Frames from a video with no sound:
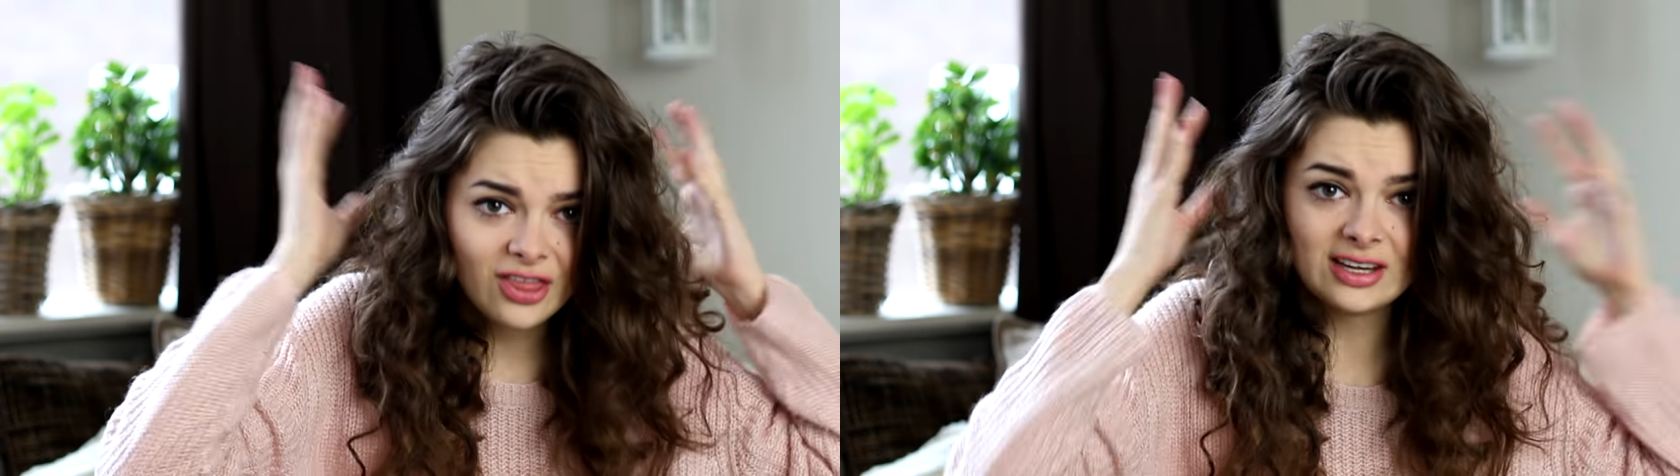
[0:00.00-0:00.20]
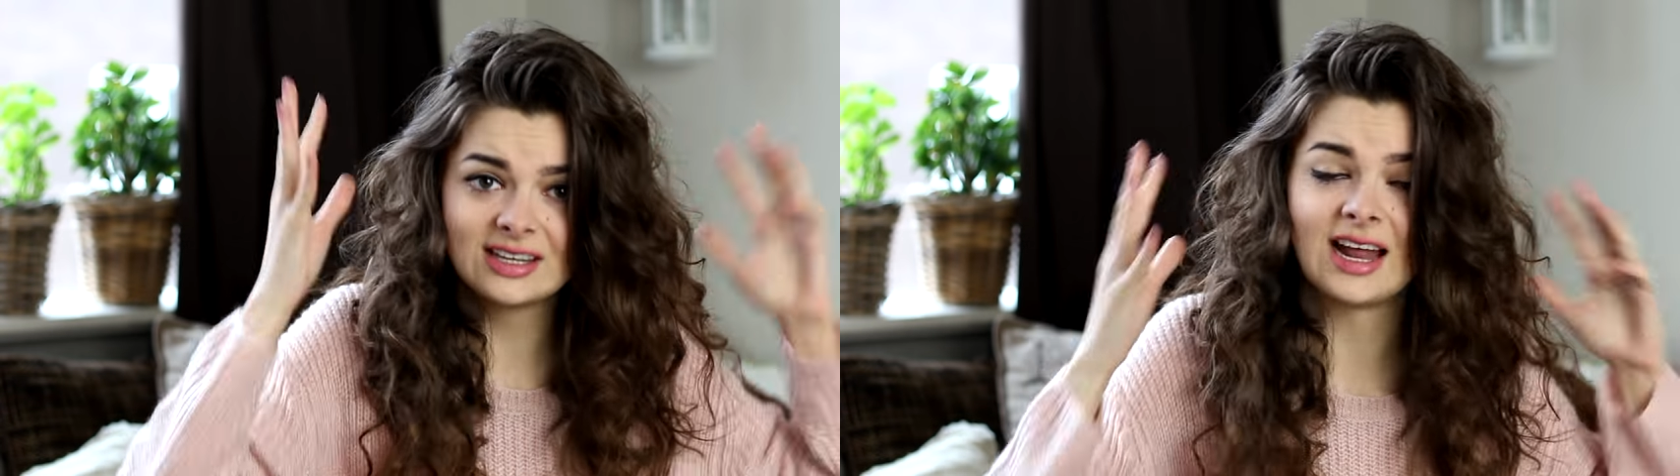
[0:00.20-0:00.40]

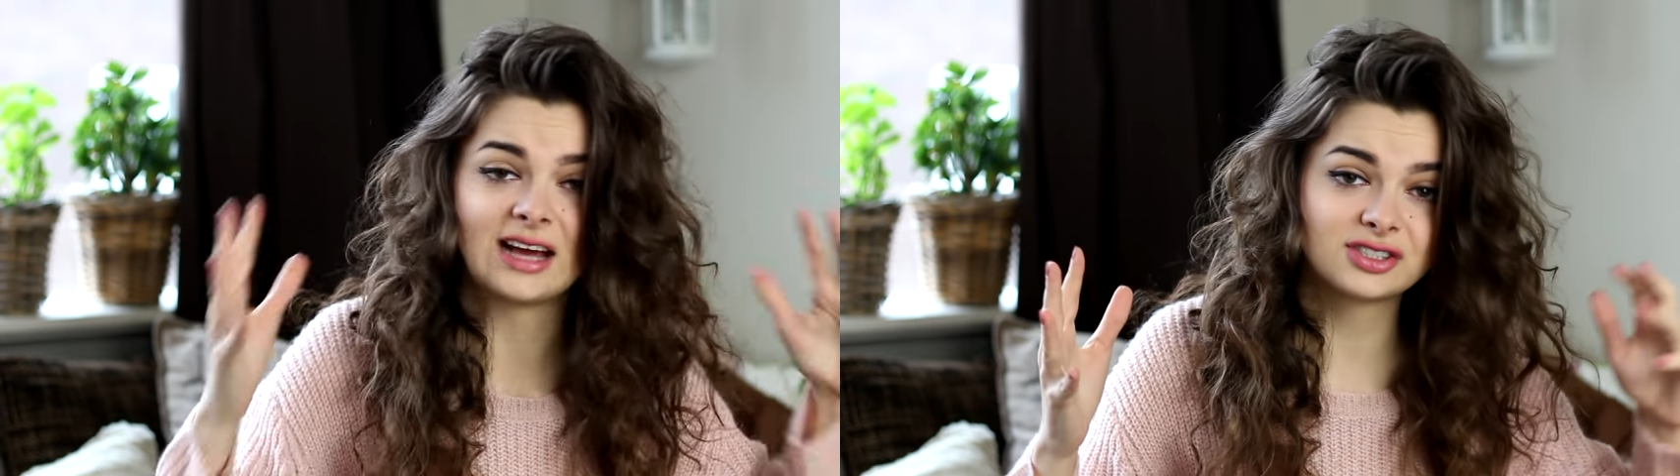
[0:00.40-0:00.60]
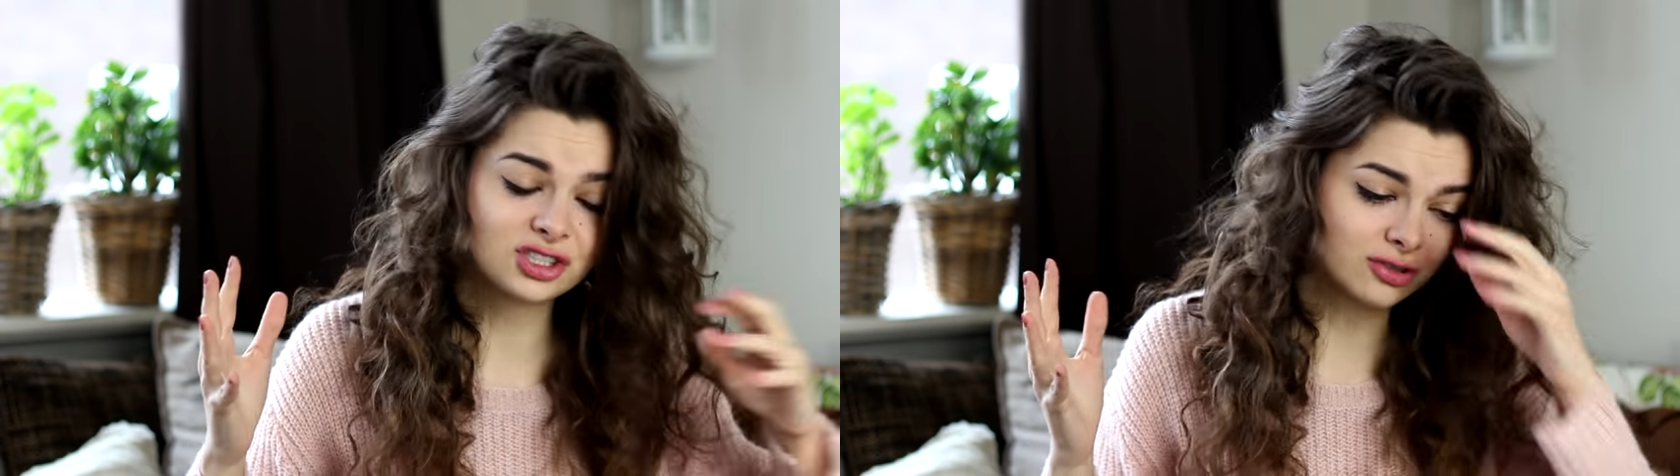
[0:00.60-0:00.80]
that didn't
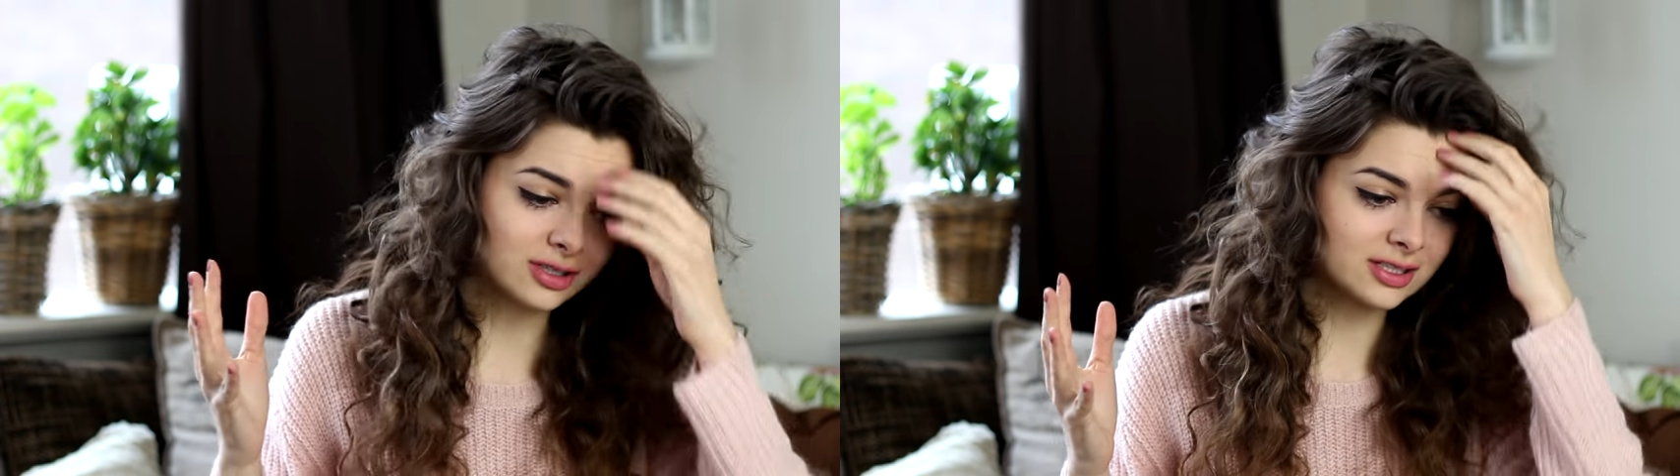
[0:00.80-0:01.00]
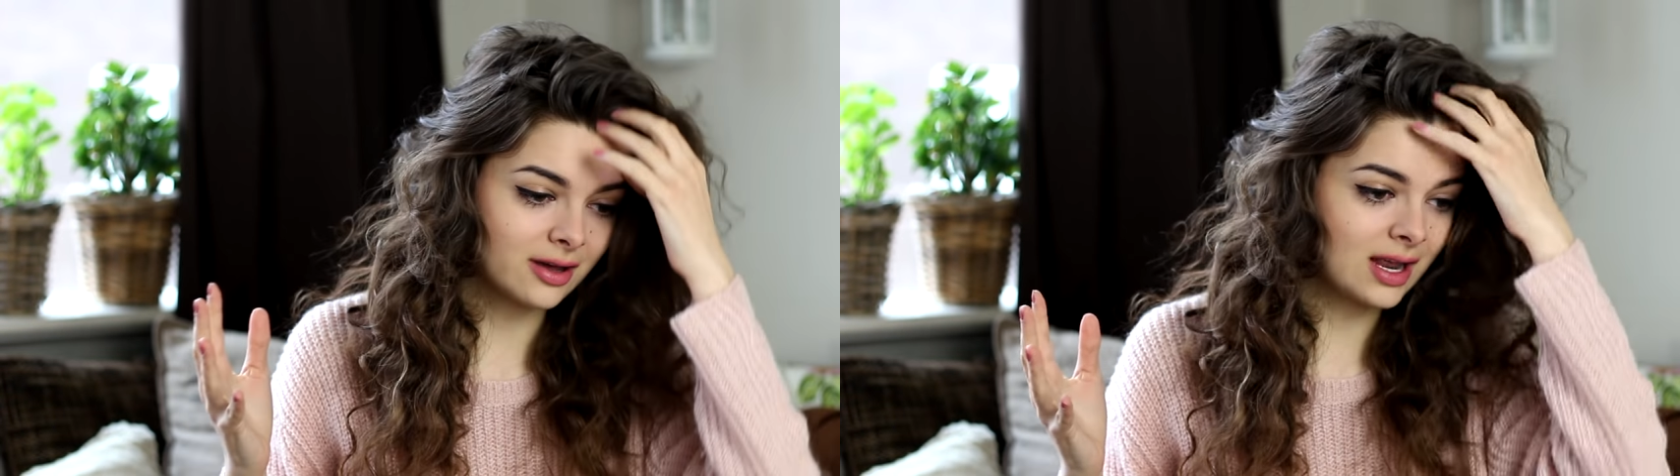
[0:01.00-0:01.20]
have
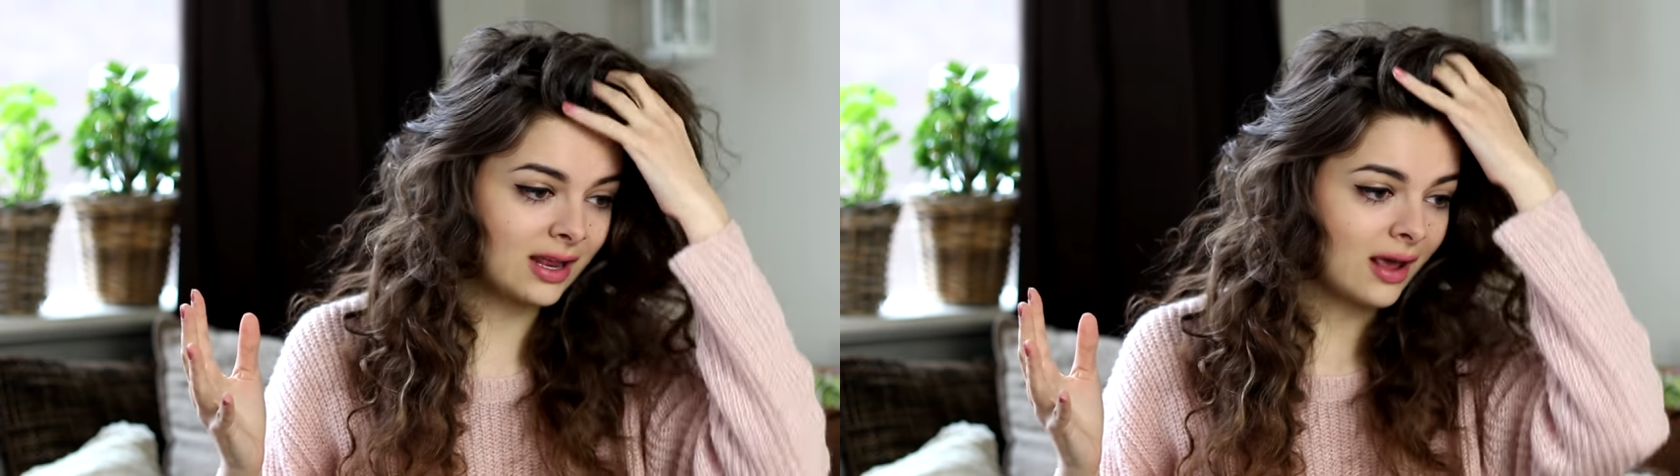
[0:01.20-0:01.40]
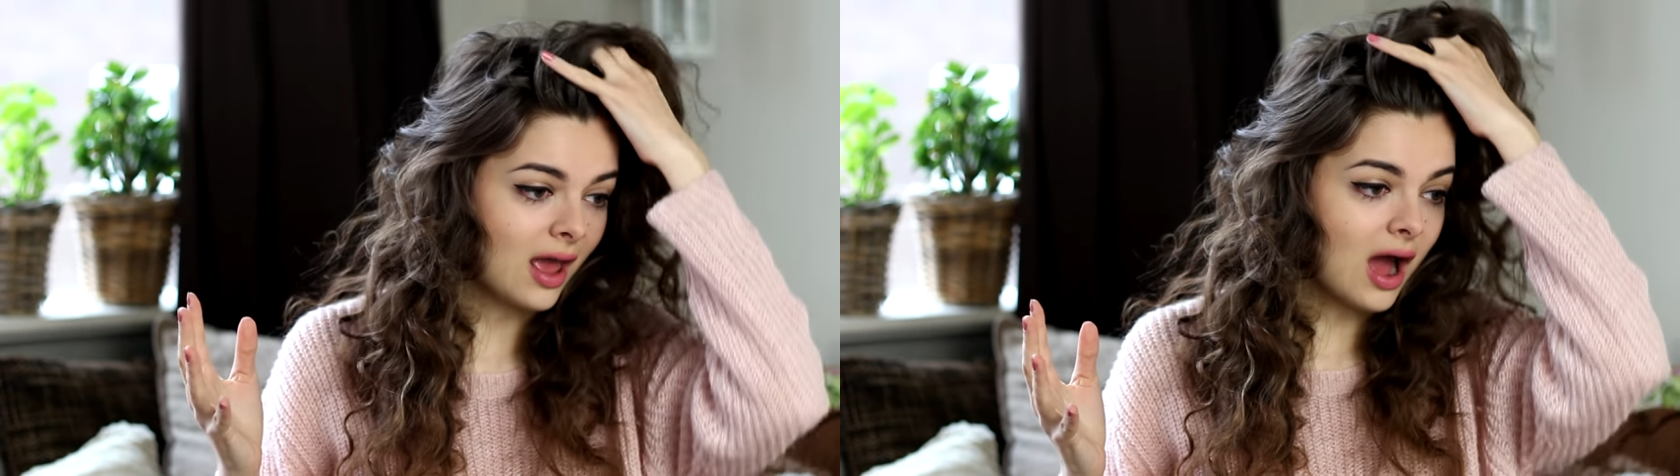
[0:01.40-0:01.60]
straws on it.